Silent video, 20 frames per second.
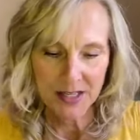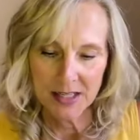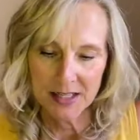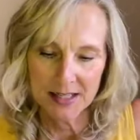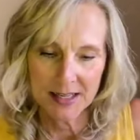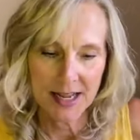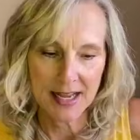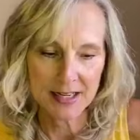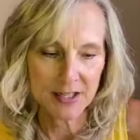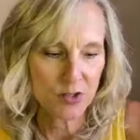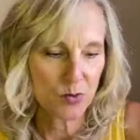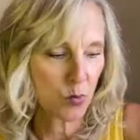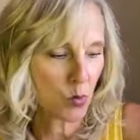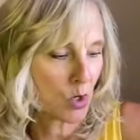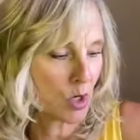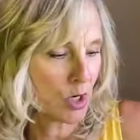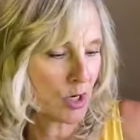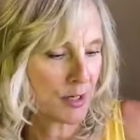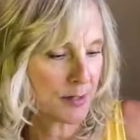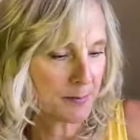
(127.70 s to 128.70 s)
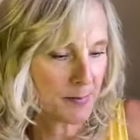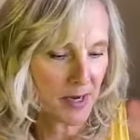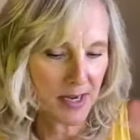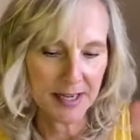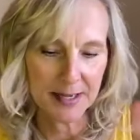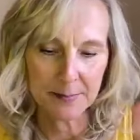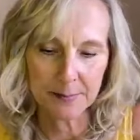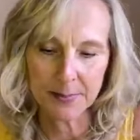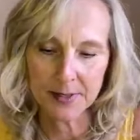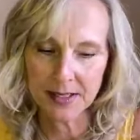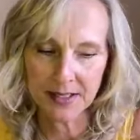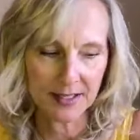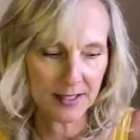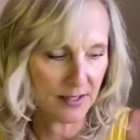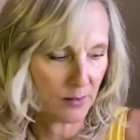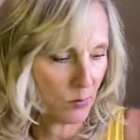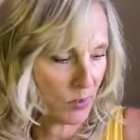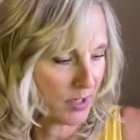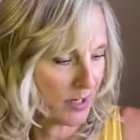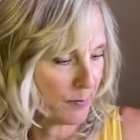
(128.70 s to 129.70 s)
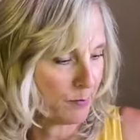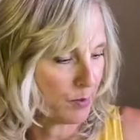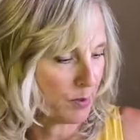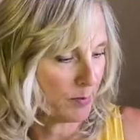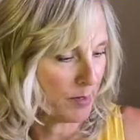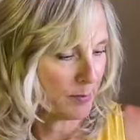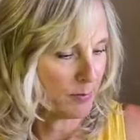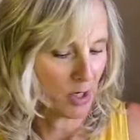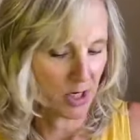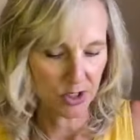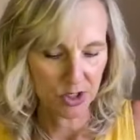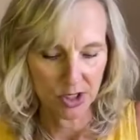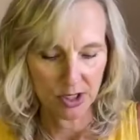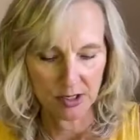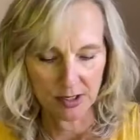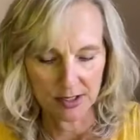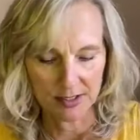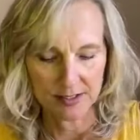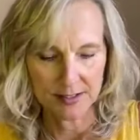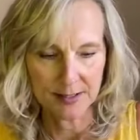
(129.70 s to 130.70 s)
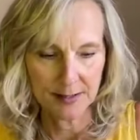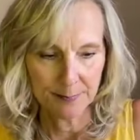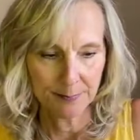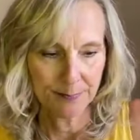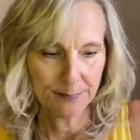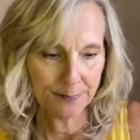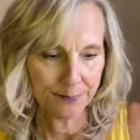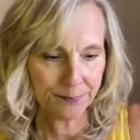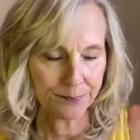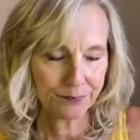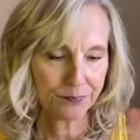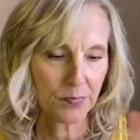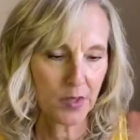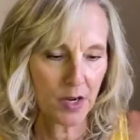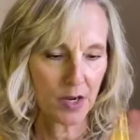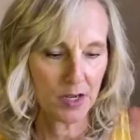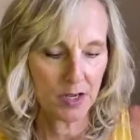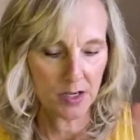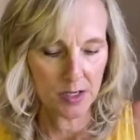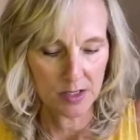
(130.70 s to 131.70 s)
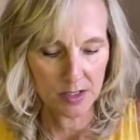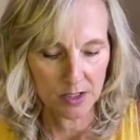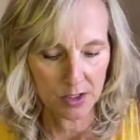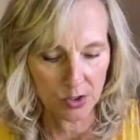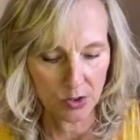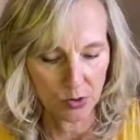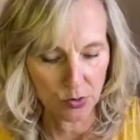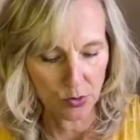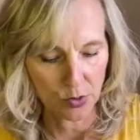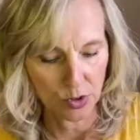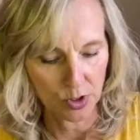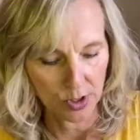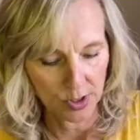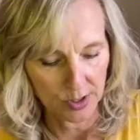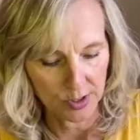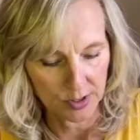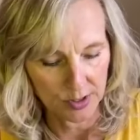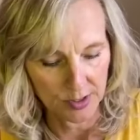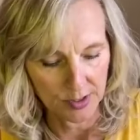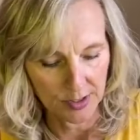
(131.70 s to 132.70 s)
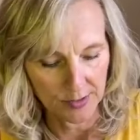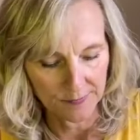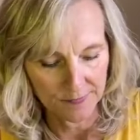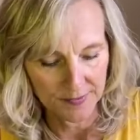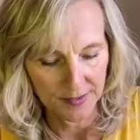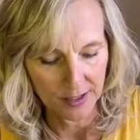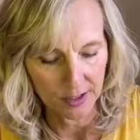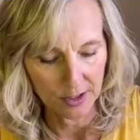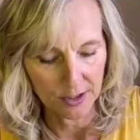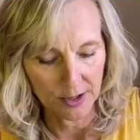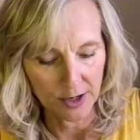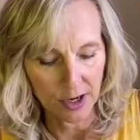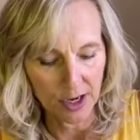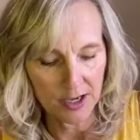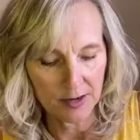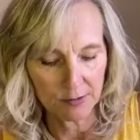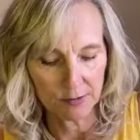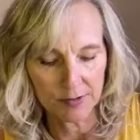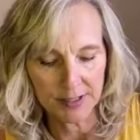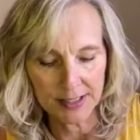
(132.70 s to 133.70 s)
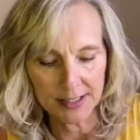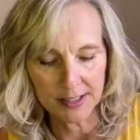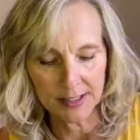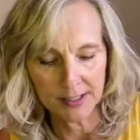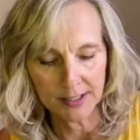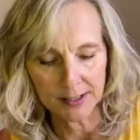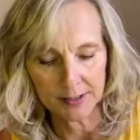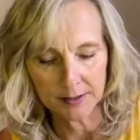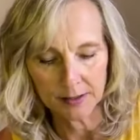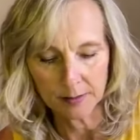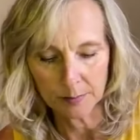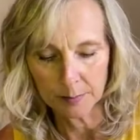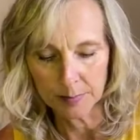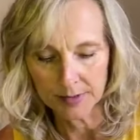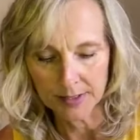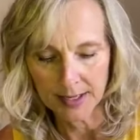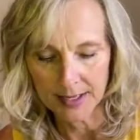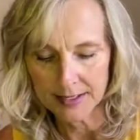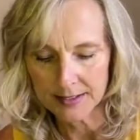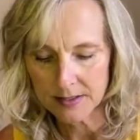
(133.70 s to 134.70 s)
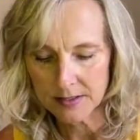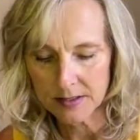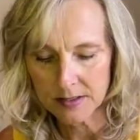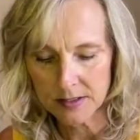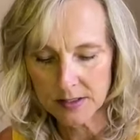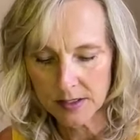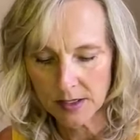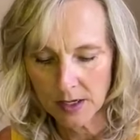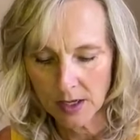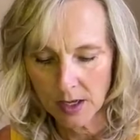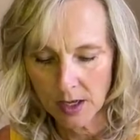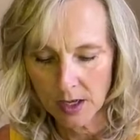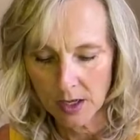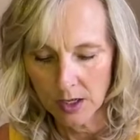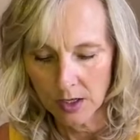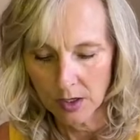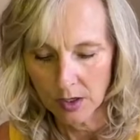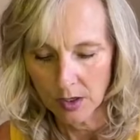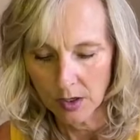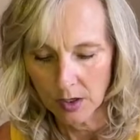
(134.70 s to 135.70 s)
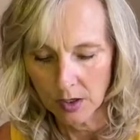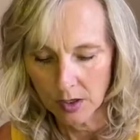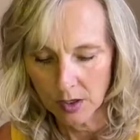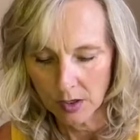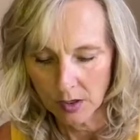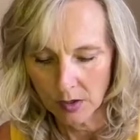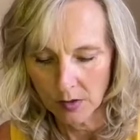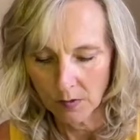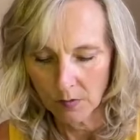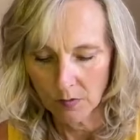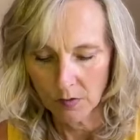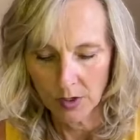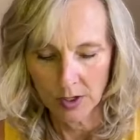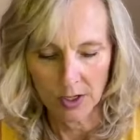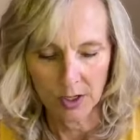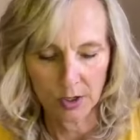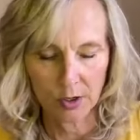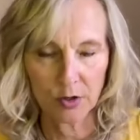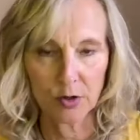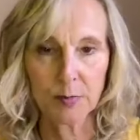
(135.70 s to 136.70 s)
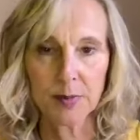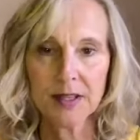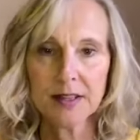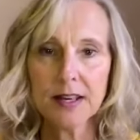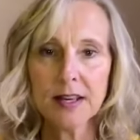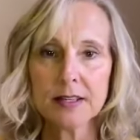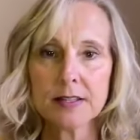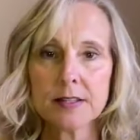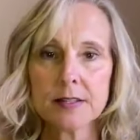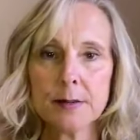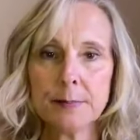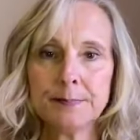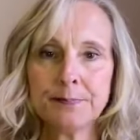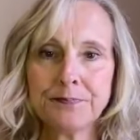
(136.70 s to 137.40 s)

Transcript: Next word might be, where did I put my brush? Here it is. You could, if they're not reading blends, it could be this.